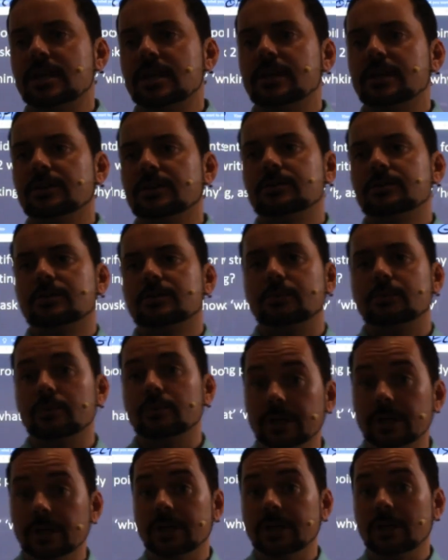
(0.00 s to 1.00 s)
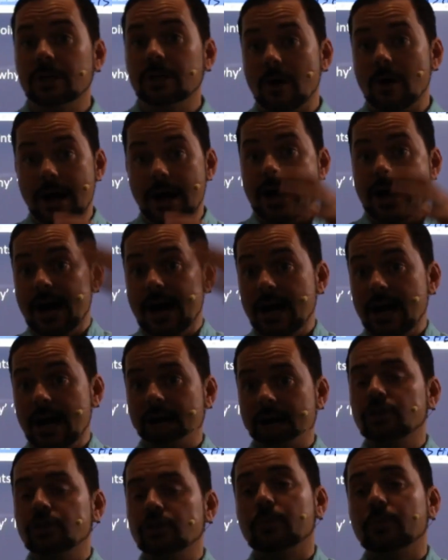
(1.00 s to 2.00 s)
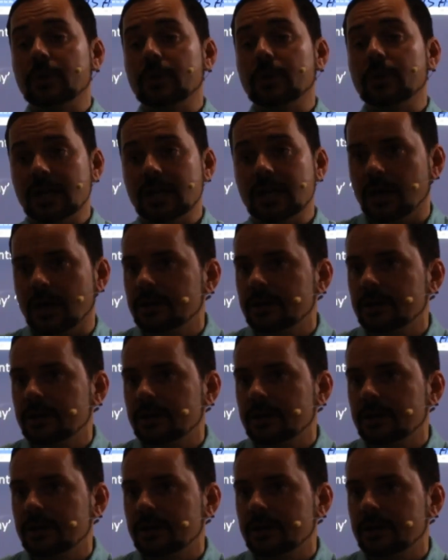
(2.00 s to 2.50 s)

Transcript: to really go, aha, eureka,